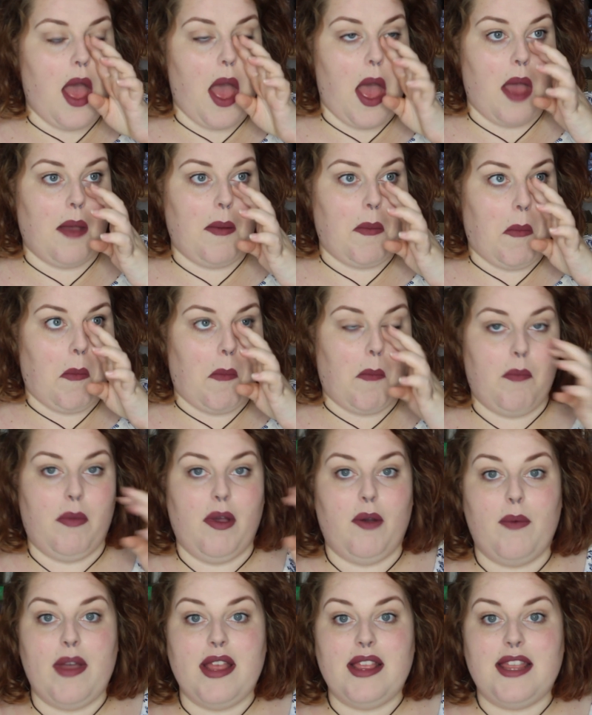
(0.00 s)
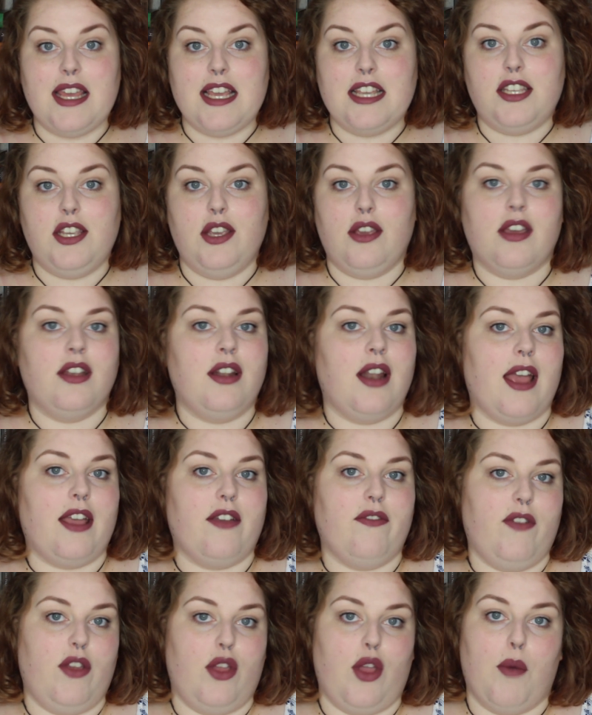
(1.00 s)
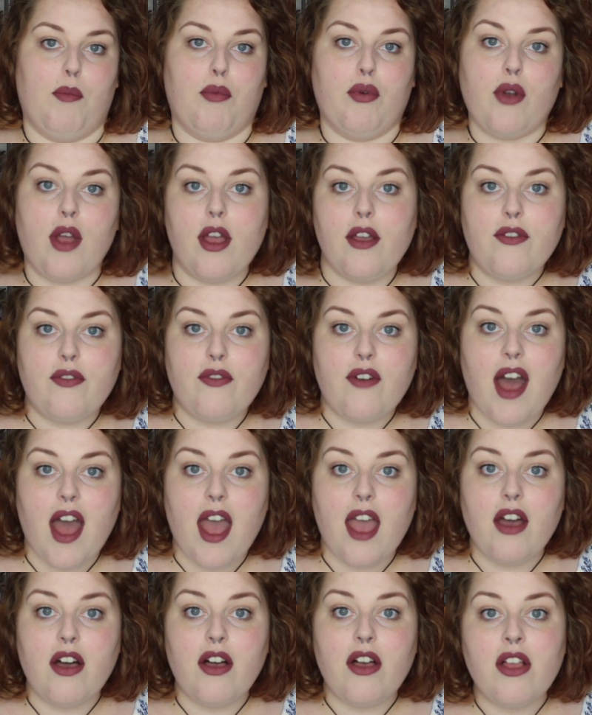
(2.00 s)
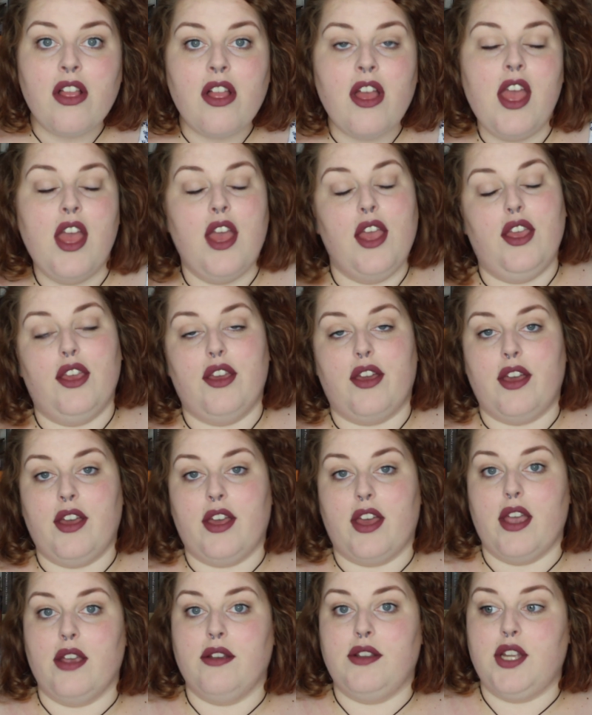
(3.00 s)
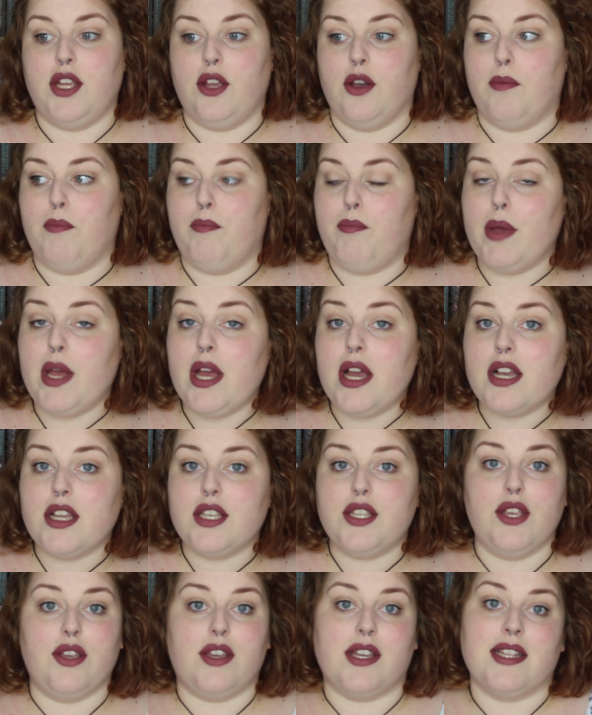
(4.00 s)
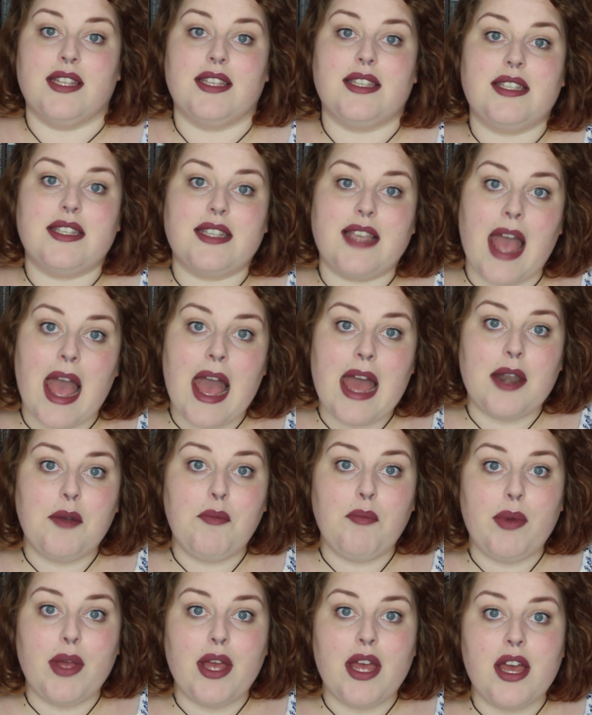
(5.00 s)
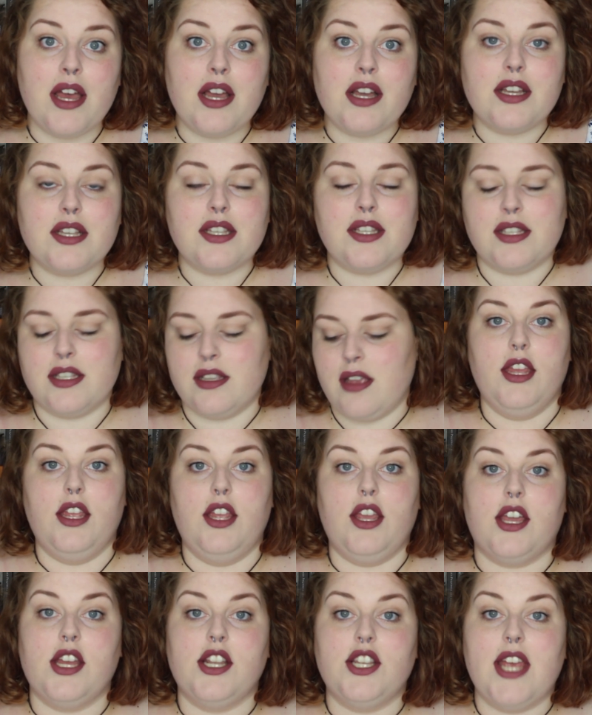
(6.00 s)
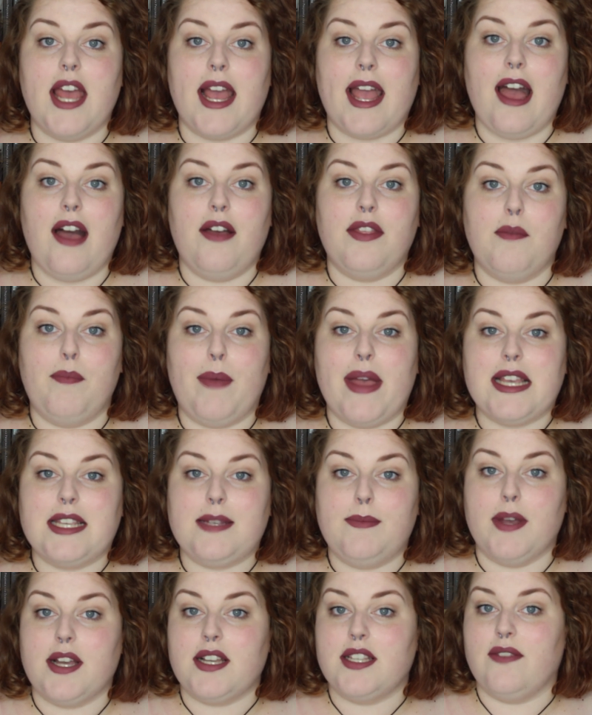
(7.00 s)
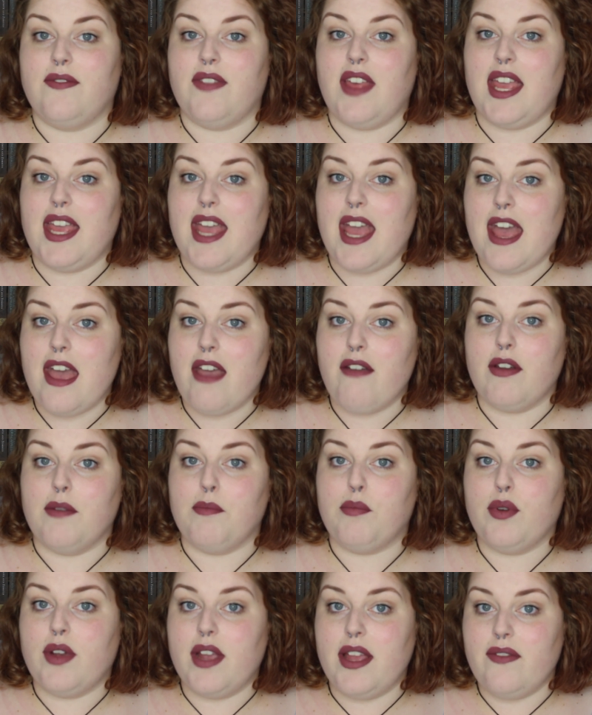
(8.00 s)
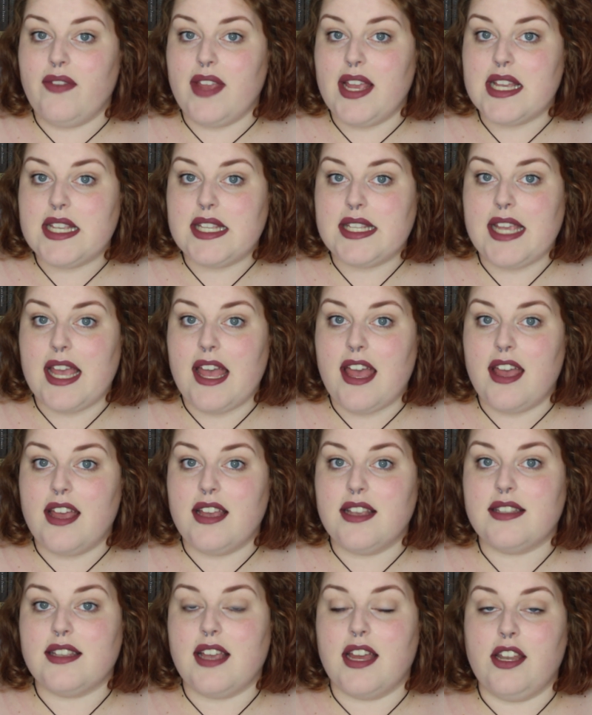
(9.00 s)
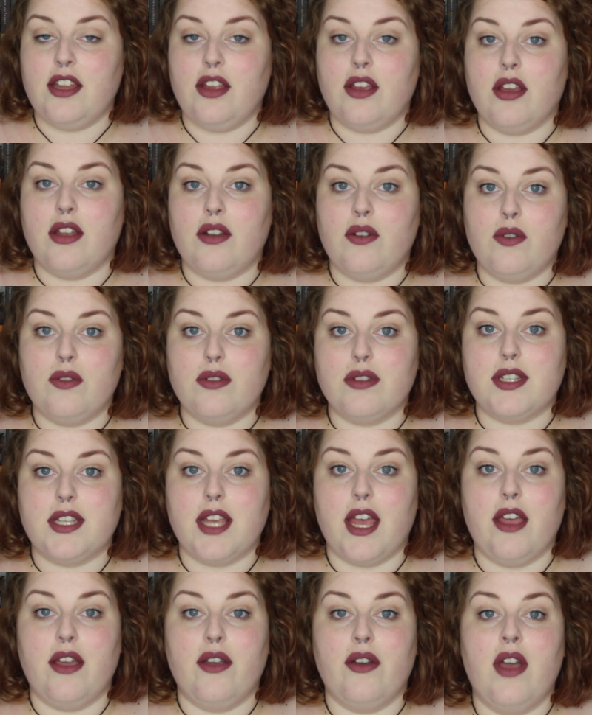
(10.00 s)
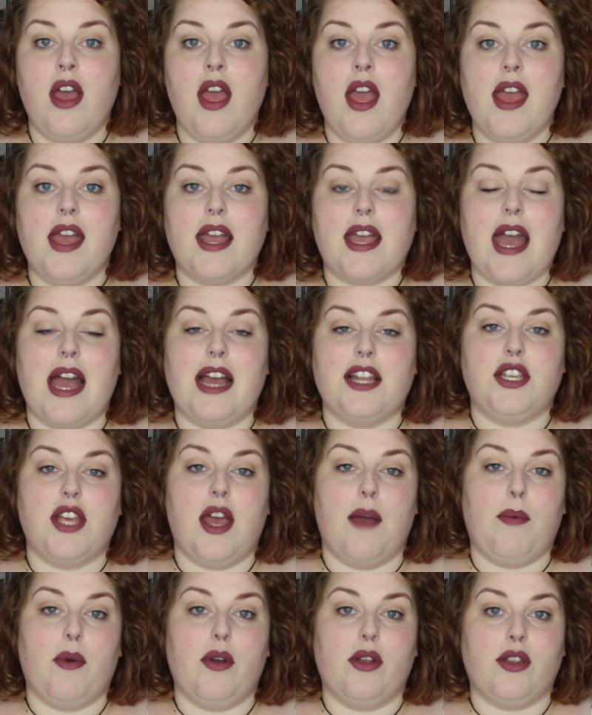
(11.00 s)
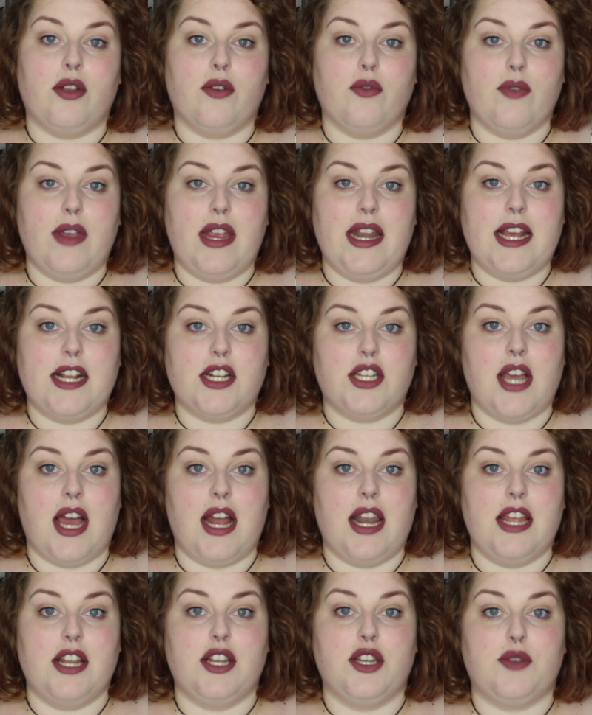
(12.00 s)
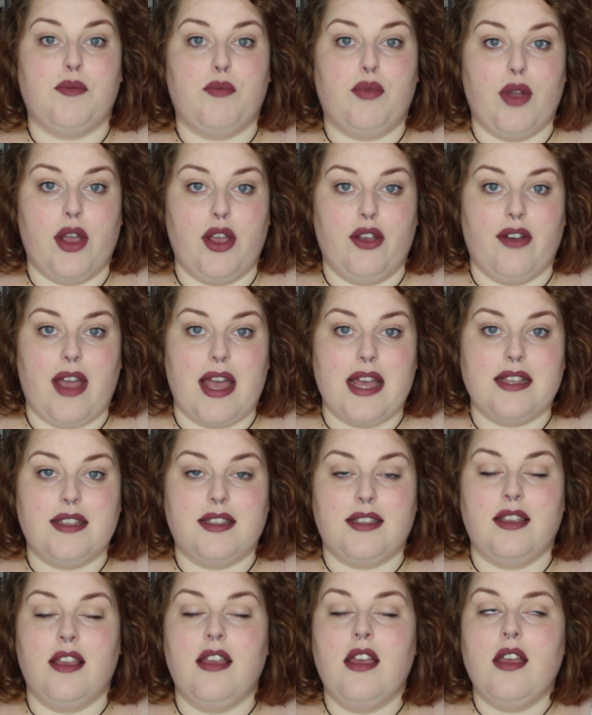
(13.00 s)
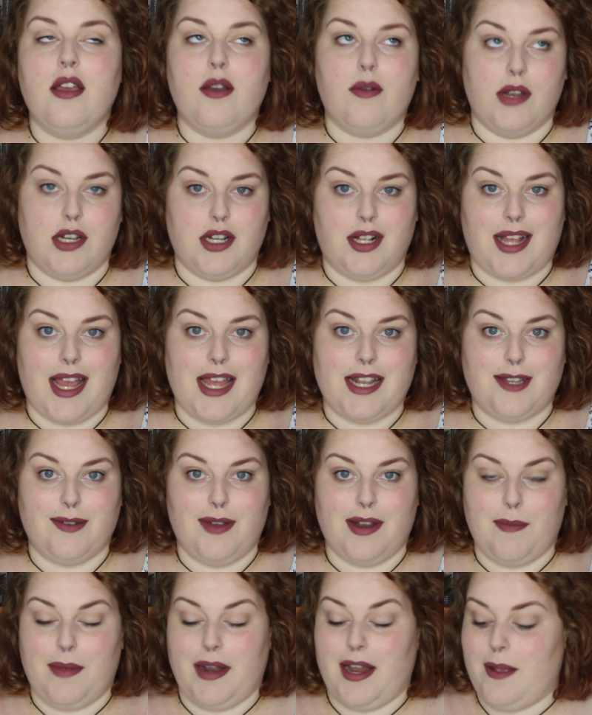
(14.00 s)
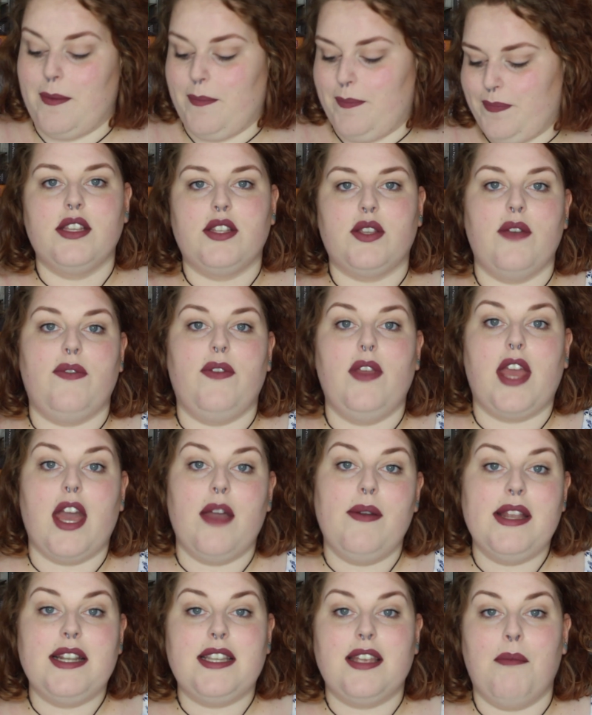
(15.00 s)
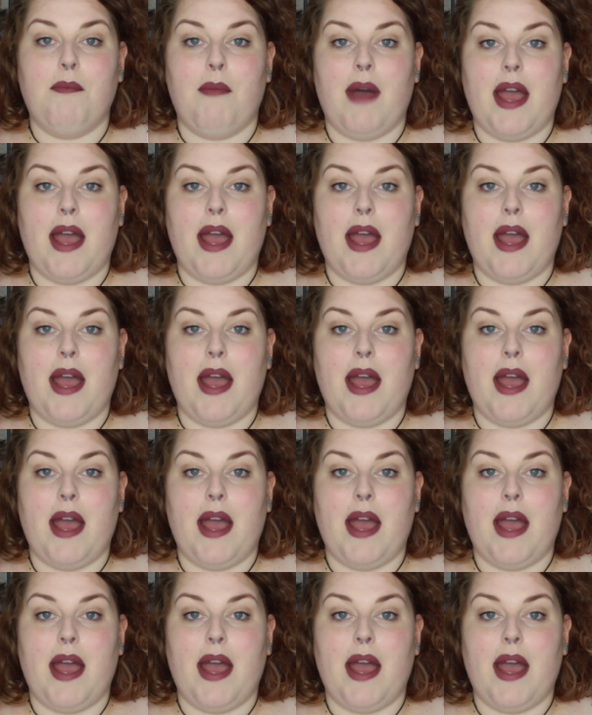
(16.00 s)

But with this you can like view your profile, you can go to your books, you can scan books, you can check out the best books of the year and previous years, and you can also catch up on your reading challenge progress, which I'll get to in a minute. So if you go into